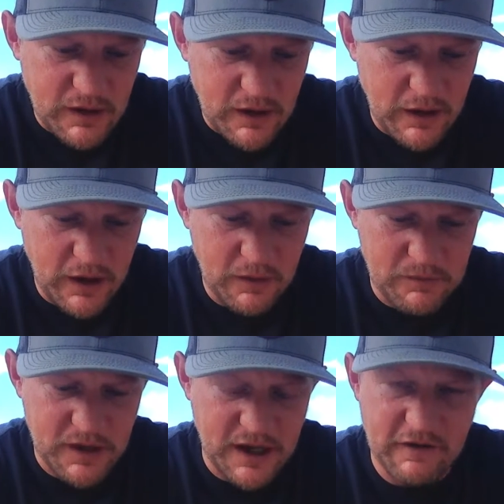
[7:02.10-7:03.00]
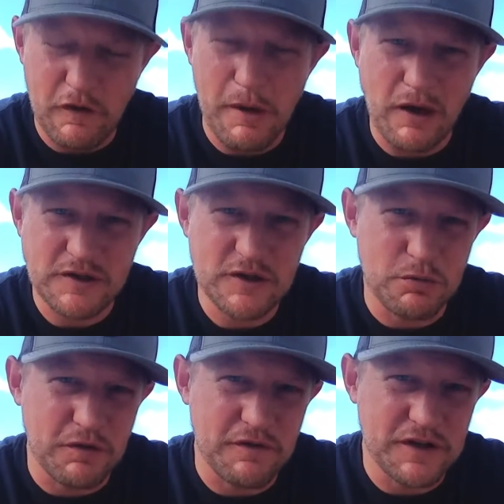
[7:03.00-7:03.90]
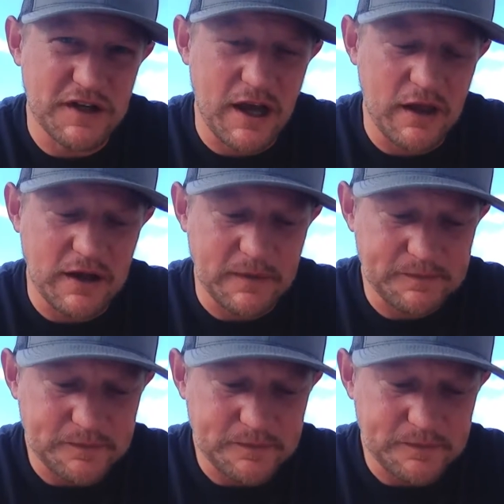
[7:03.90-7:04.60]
kind of about superficiality.